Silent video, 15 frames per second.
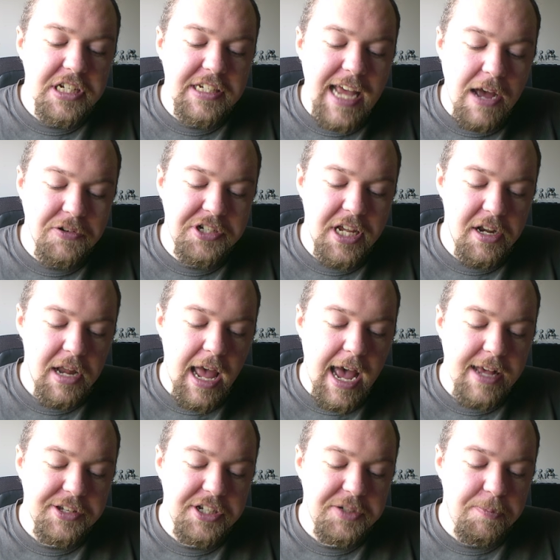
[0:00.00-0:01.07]
to tout it
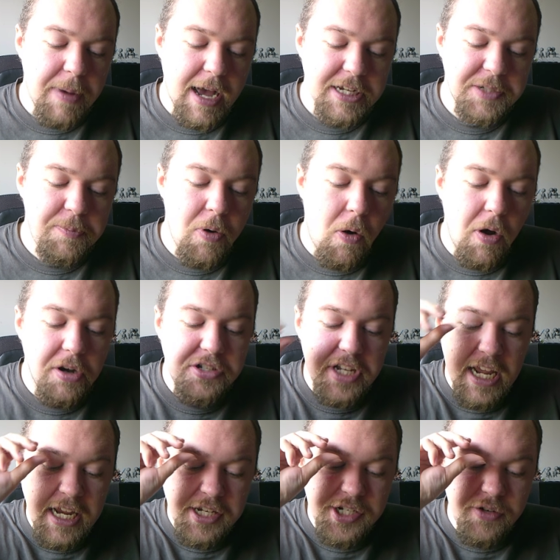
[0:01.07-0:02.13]
as his passport
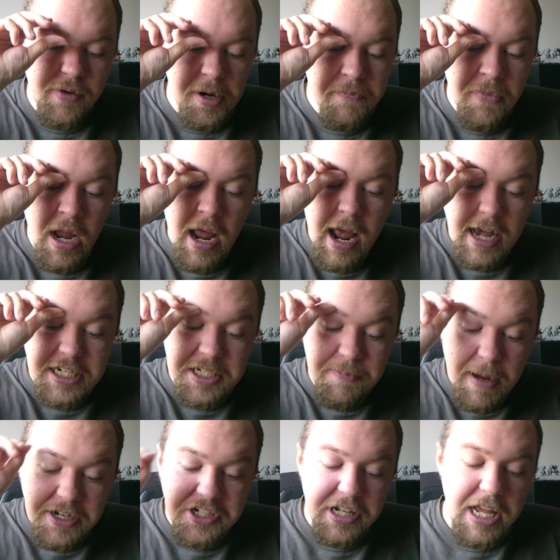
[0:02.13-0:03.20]
to history,
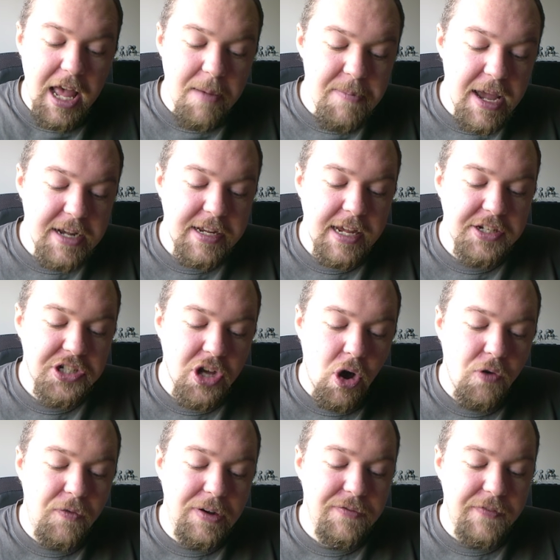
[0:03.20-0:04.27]
especially amid his
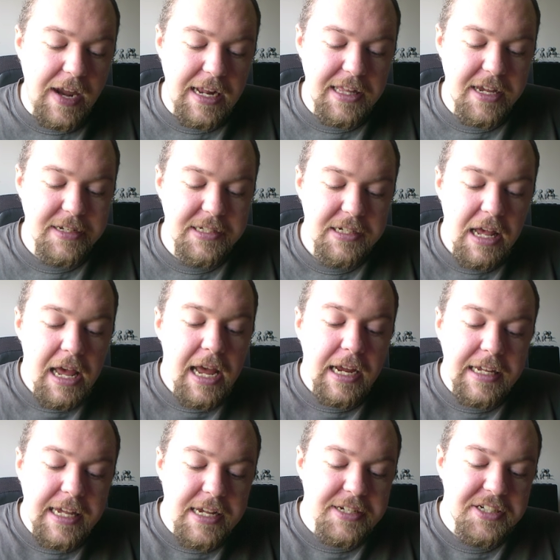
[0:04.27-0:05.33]
COVID failures.
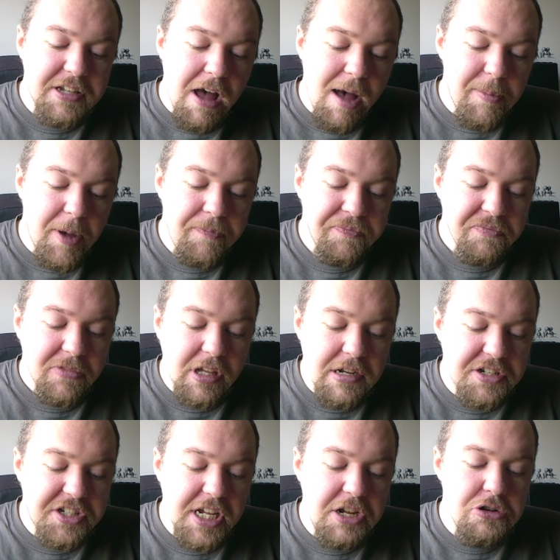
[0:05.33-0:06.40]
Keir Starmer can
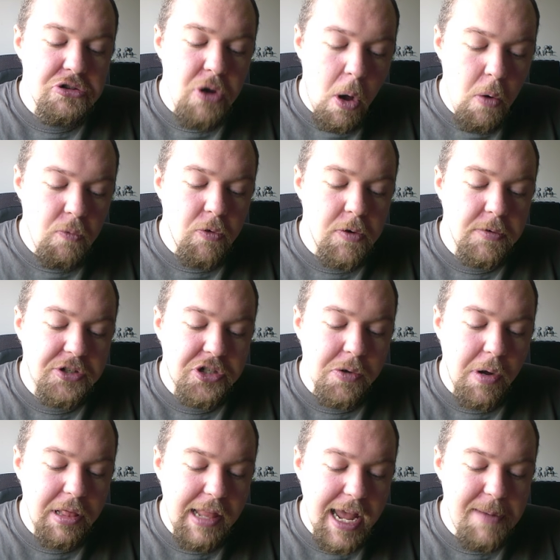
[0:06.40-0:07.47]
see no route
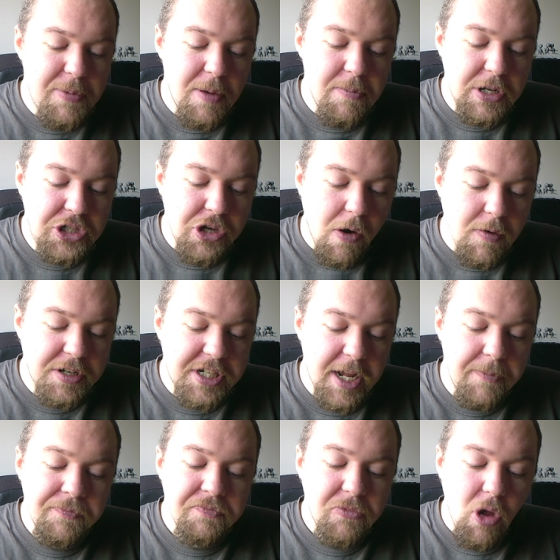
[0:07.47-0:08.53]
to a Labour
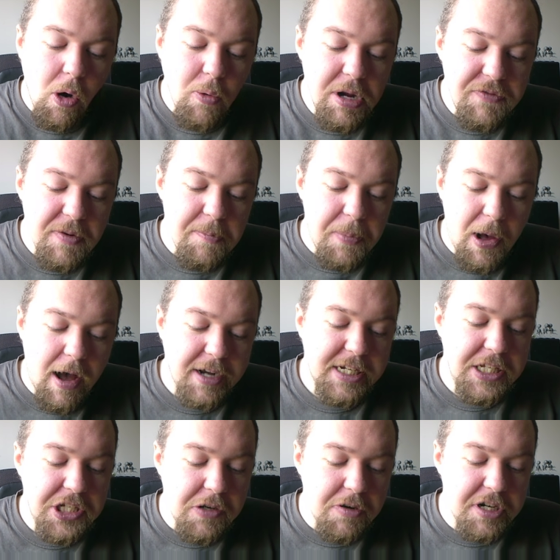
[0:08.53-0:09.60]
majority, or even
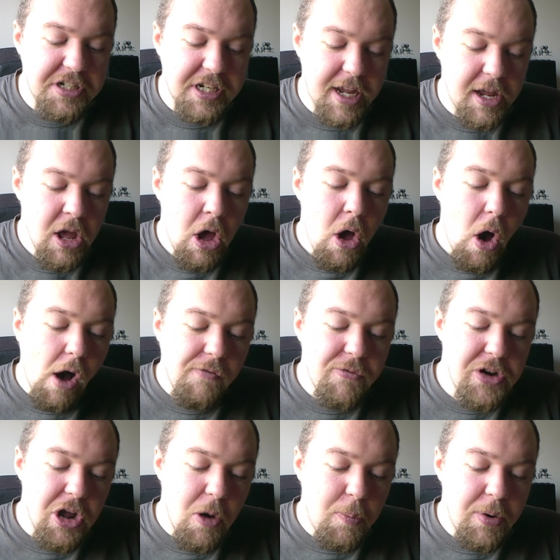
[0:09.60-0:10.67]
party unity, of
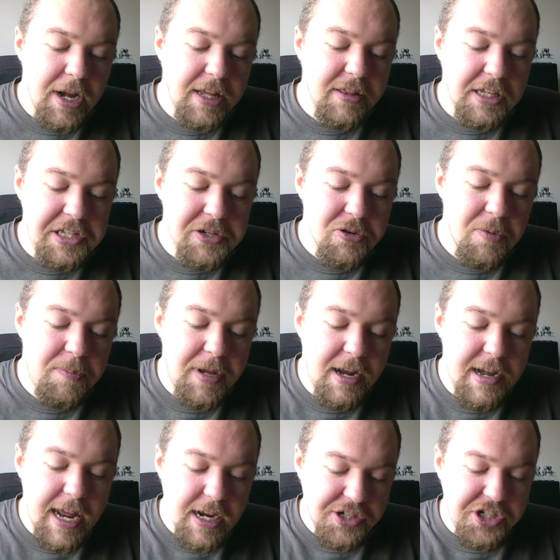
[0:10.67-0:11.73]
reopening the
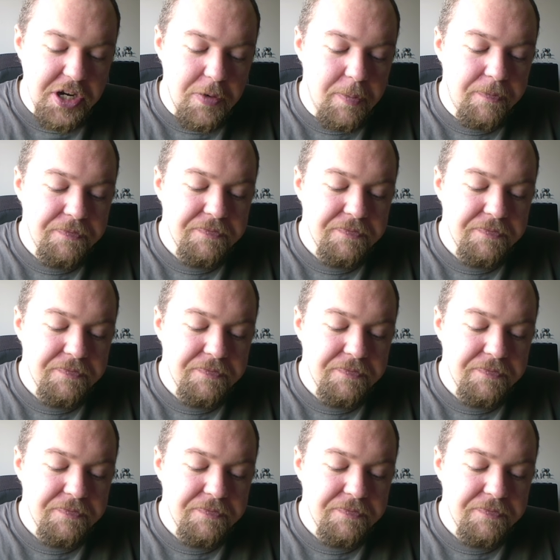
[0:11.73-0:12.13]
European issue.